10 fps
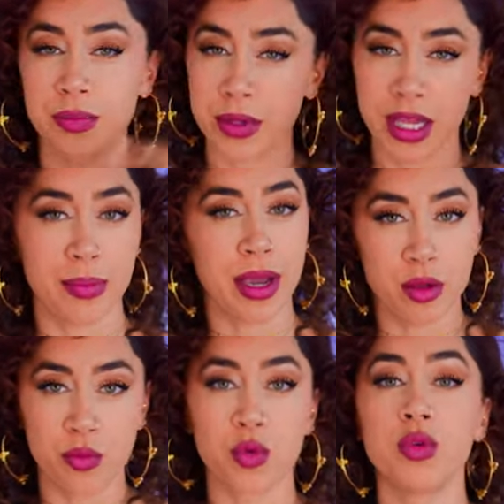to play by
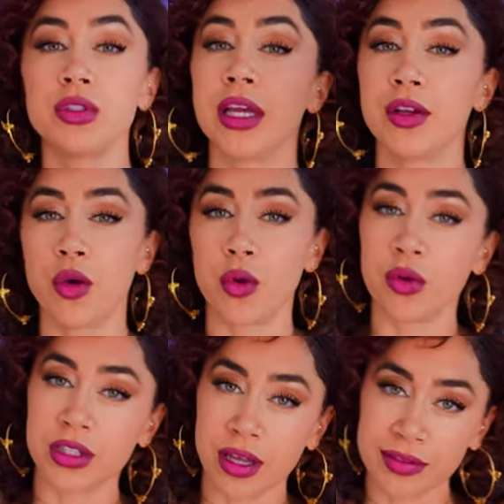the rules and
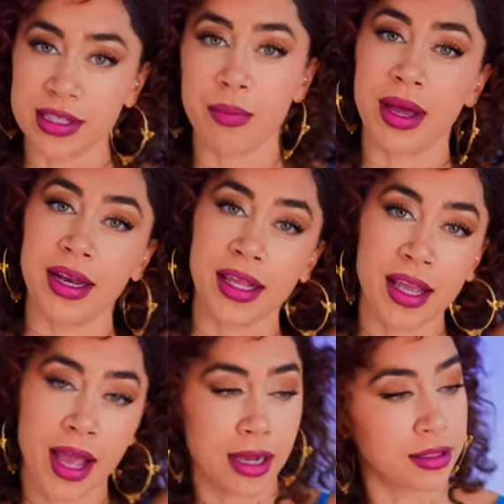goals of
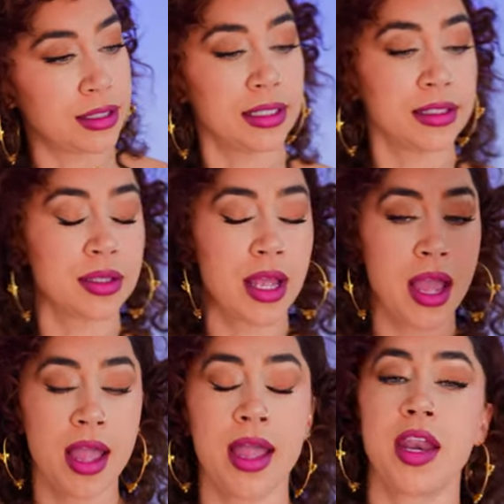somebody else's.
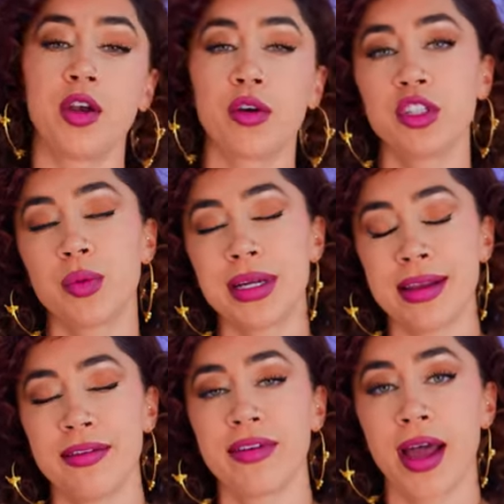And in order to
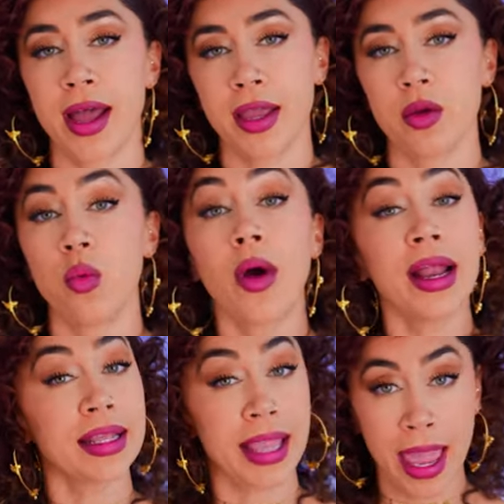identify
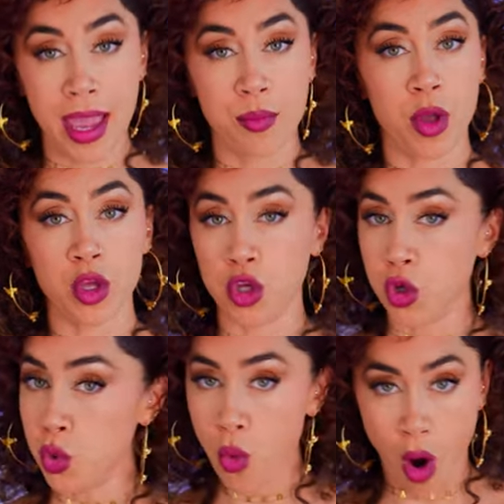what game
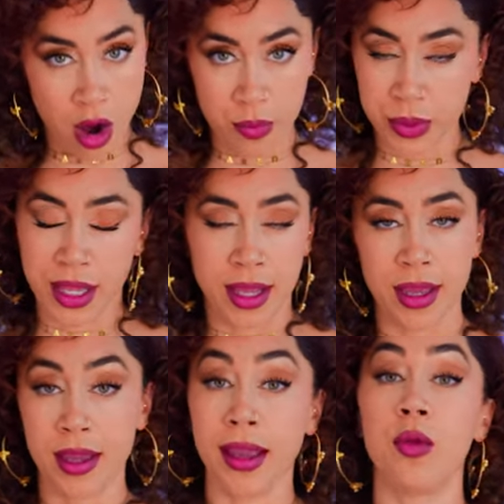you are
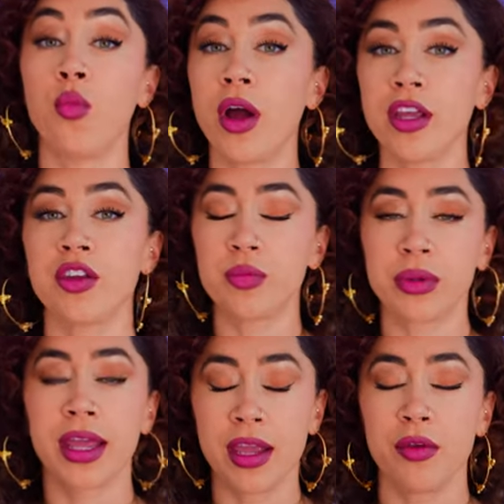playing and what you're
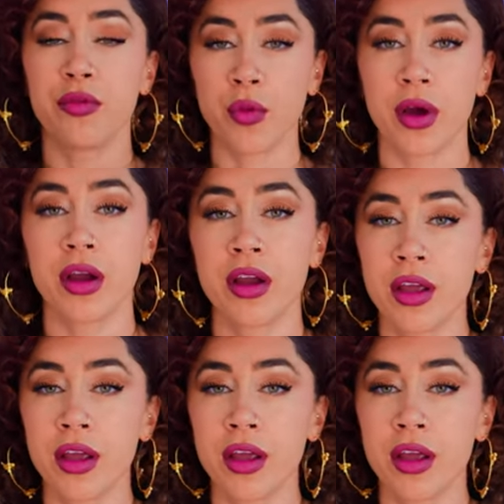playing for,